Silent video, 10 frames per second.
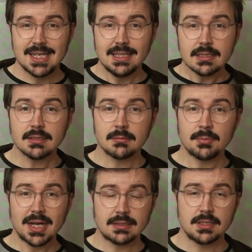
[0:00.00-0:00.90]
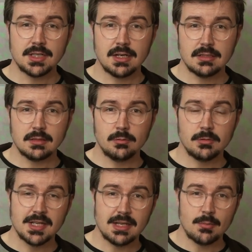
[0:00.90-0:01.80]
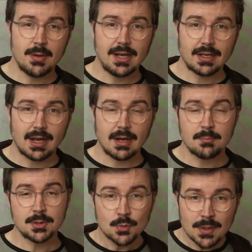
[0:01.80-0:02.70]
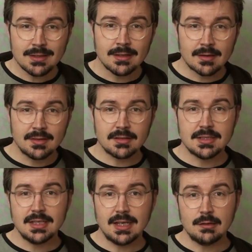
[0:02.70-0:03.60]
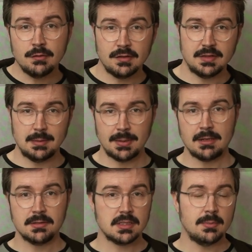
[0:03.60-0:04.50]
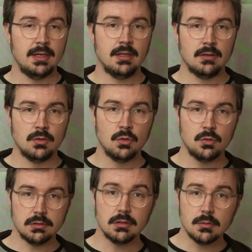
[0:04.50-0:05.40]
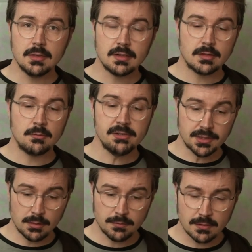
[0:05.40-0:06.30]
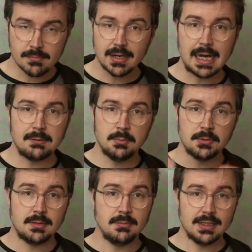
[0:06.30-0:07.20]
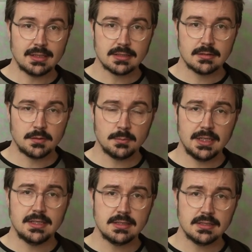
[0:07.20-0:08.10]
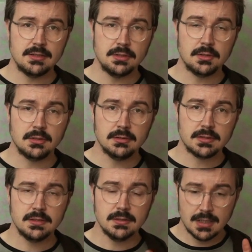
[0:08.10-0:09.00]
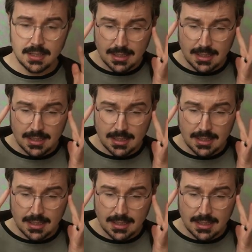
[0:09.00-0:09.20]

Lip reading: A decent practice chanter will set you back between £30 and £50, depending on who you go with and where you go from. I will put some links for places that you can look to.